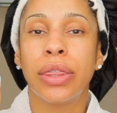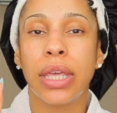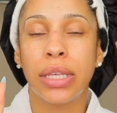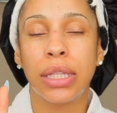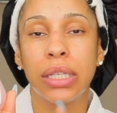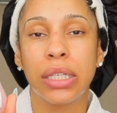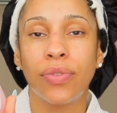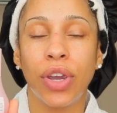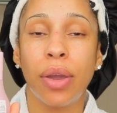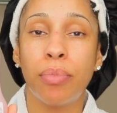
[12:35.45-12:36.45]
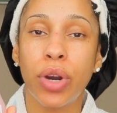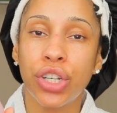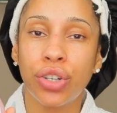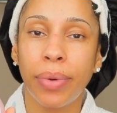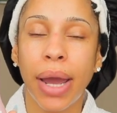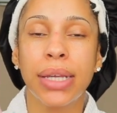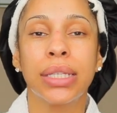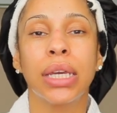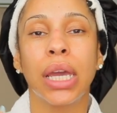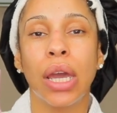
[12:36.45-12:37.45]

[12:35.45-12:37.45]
this is very moisturizing,